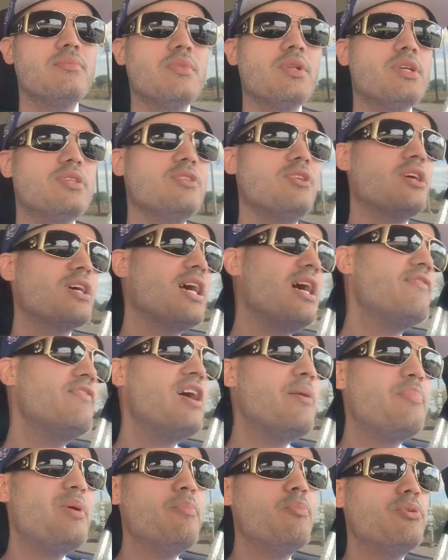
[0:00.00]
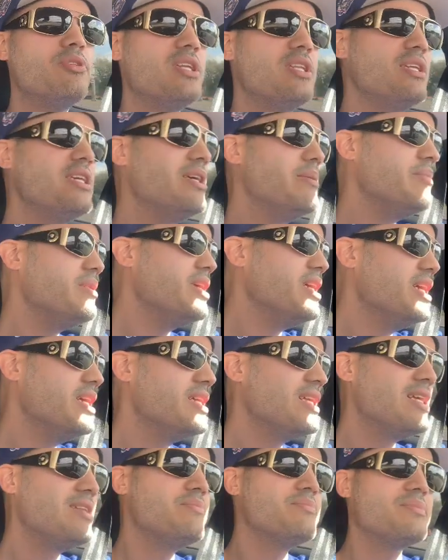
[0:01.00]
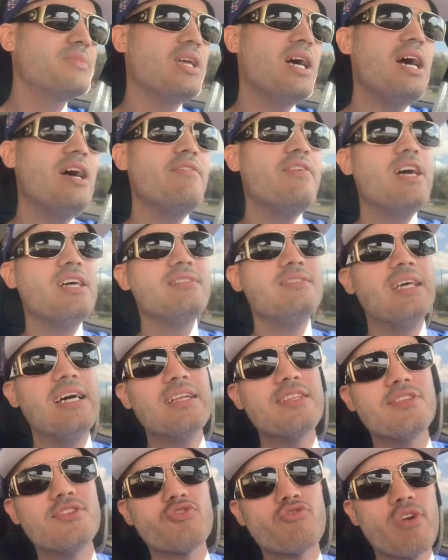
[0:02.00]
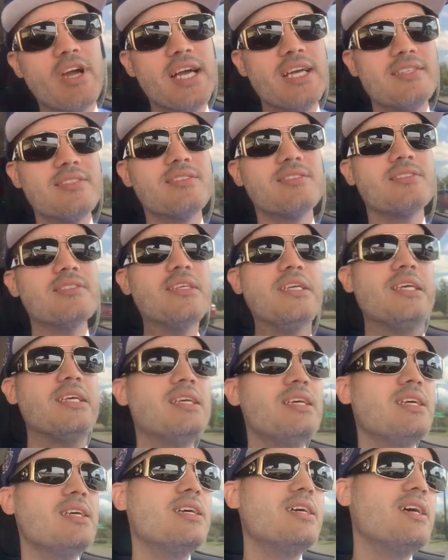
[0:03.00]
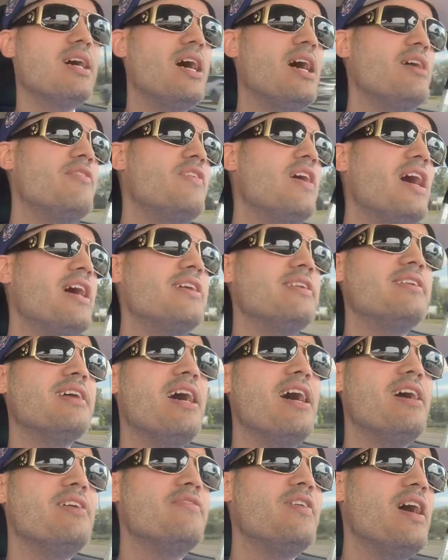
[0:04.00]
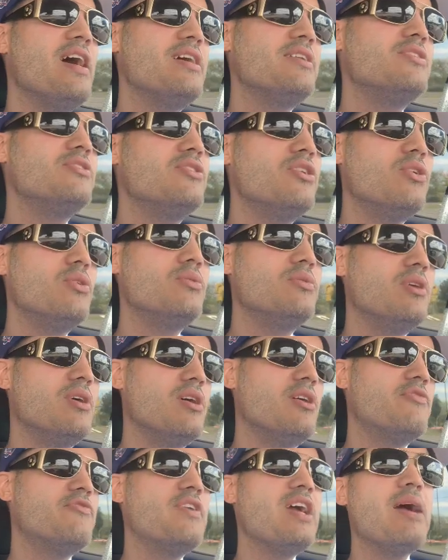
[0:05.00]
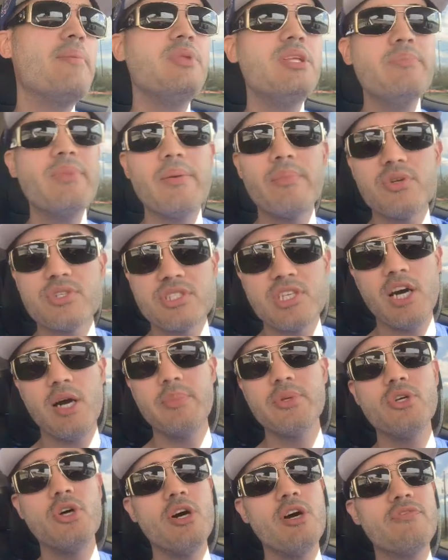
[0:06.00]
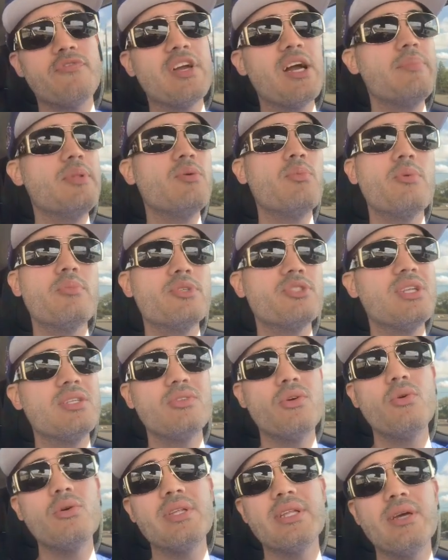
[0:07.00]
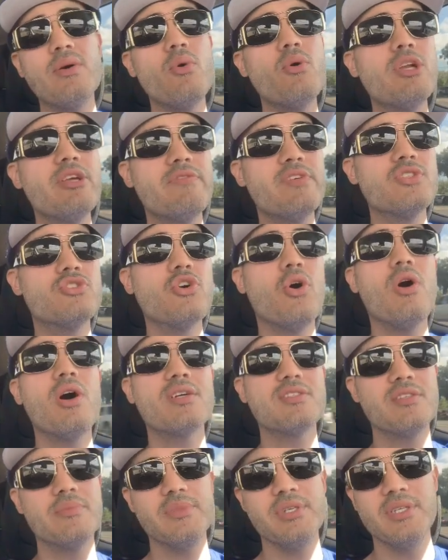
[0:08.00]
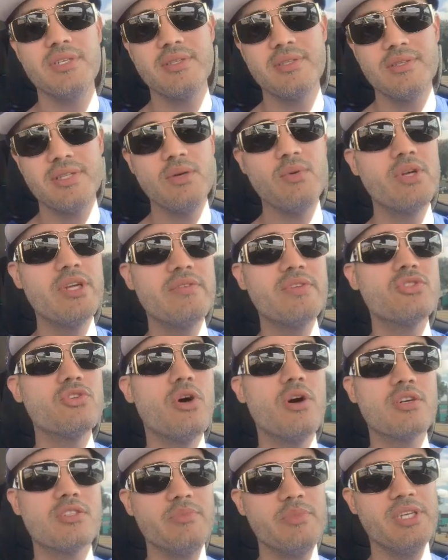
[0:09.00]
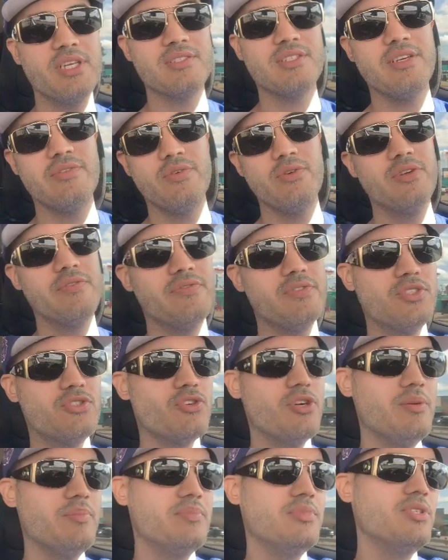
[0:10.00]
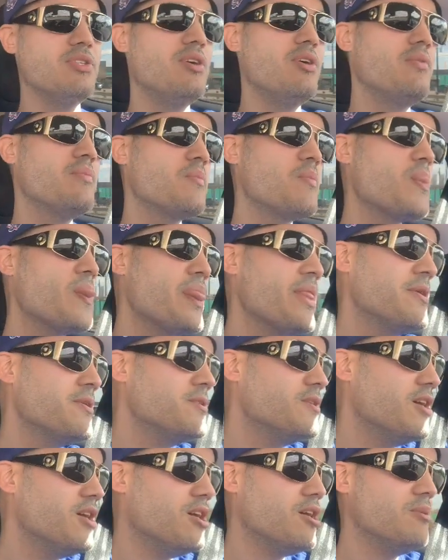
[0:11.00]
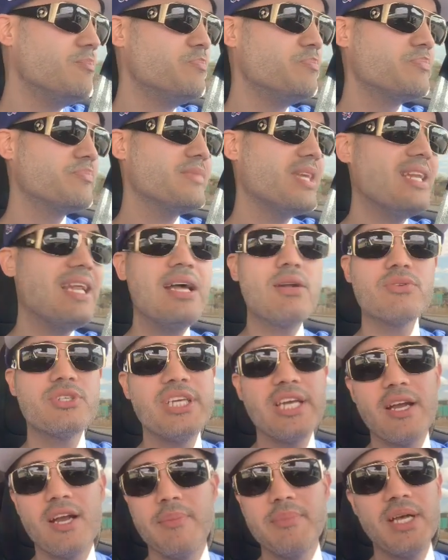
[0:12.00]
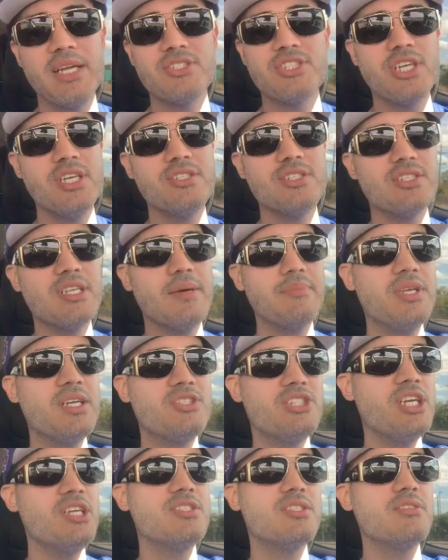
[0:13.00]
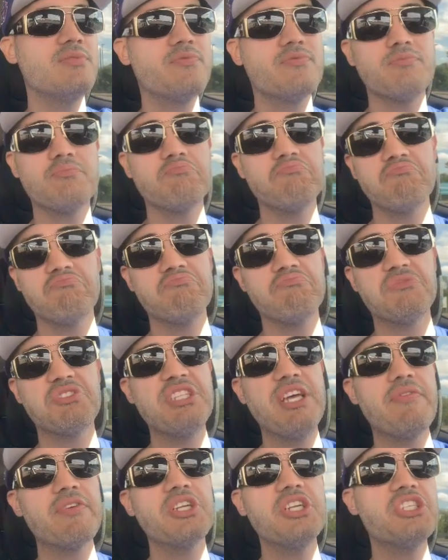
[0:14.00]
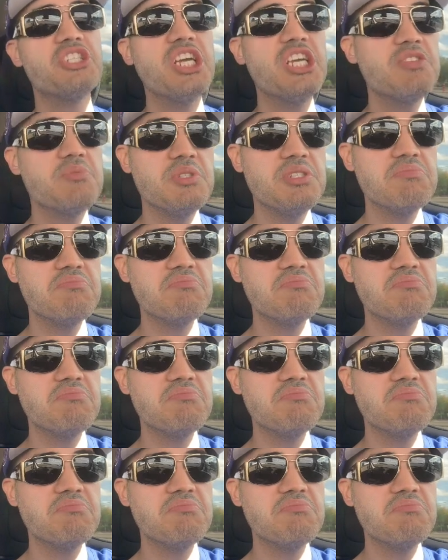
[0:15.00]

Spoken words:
So look, I've had people delete me. I've had death threats. I've had, you know, the family members cut me off. Family members that won't even talk to me. They won't even talk to me because I voted for Trump, you know? And I don't care. I'm not changing. It's never going to change me.